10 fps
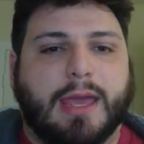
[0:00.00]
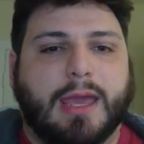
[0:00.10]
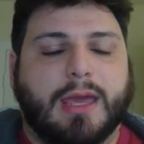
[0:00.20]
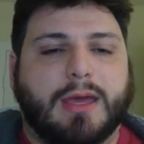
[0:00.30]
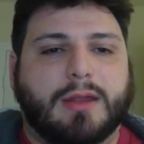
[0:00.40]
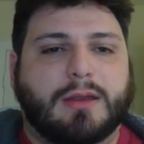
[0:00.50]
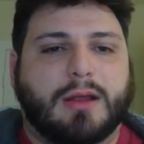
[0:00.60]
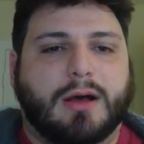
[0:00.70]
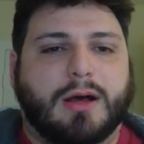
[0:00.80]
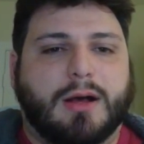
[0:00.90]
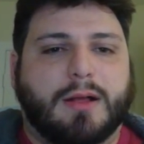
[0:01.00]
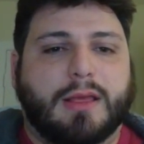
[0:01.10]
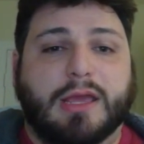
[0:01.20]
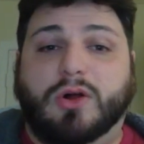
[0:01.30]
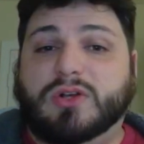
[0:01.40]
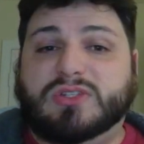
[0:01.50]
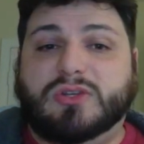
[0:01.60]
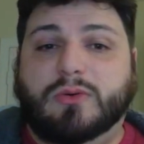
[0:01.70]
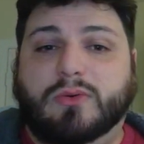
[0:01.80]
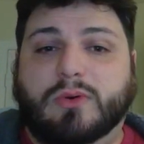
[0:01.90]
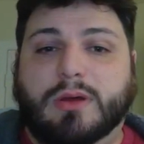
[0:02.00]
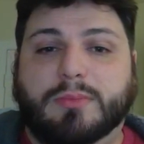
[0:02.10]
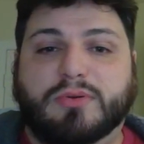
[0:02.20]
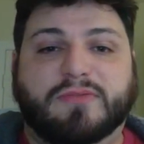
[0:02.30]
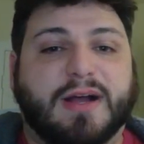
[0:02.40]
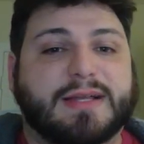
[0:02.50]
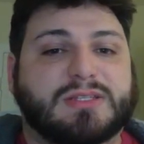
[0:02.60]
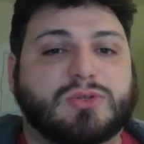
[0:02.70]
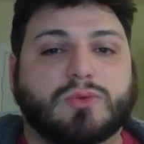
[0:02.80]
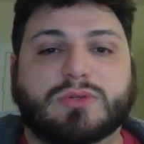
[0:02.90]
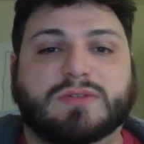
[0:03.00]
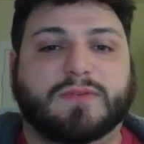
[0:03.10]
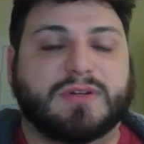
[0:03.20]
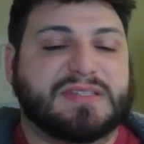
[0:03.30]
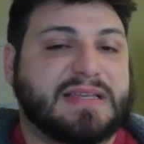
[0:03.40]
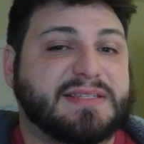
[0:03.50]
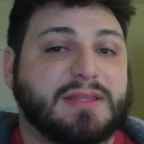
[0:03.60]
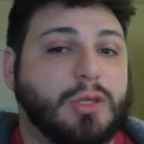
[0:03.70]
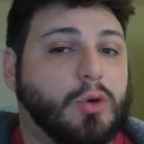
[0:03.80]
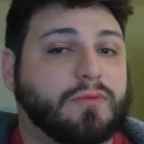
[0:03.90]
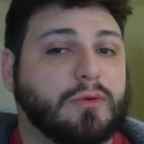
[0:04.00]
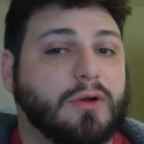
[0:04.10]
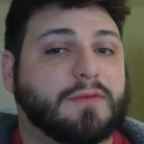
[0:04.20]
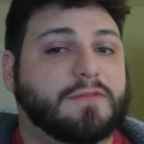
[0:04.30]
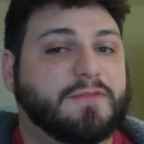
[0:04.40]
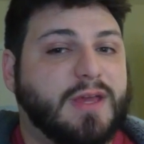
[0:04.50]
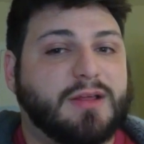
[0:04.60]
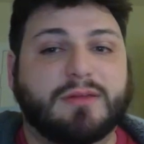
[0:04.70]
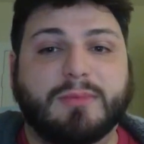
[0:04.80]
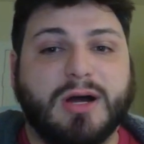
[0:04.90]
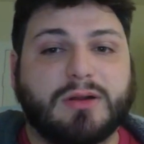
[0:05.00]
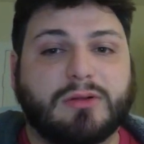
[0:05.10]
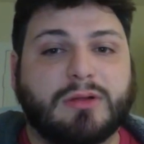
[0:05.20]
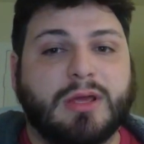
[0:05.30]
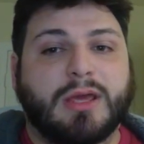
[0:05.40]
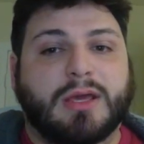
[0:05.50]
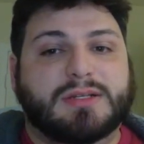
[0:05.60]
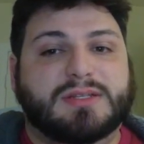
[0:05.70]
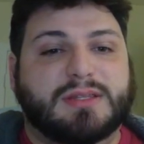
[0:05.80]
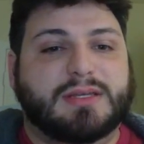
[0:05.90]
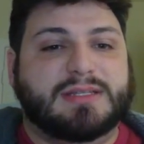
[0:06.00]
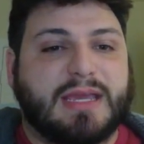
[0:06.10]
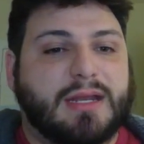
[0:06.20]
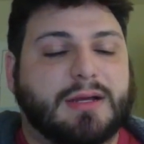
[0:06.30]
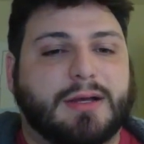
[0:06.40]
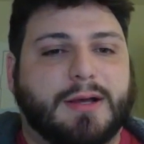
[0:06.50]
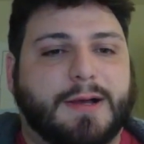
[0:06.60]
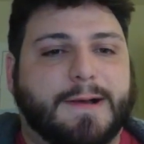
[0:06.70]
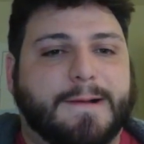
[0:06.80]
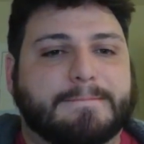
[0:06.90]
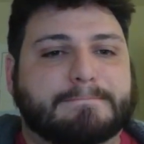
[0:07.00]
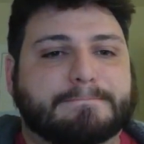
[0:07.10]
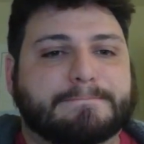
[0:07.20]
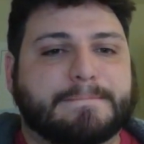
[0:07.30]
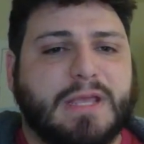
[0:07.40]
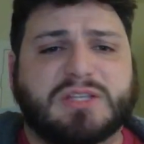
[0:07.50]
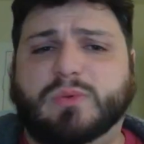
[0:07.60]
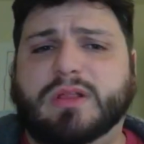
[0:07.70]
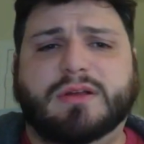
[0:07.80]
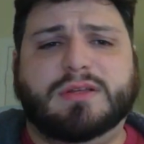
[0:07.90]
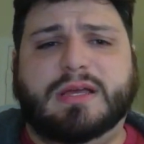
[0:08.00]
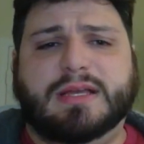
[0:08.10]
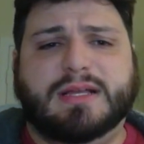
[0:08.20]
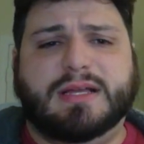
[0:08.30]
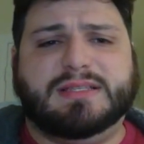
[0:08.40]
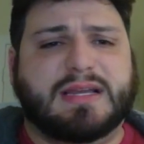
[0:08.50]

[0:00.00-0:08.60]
And it also provides tools for assessing the overall fit of the model to the data, as well as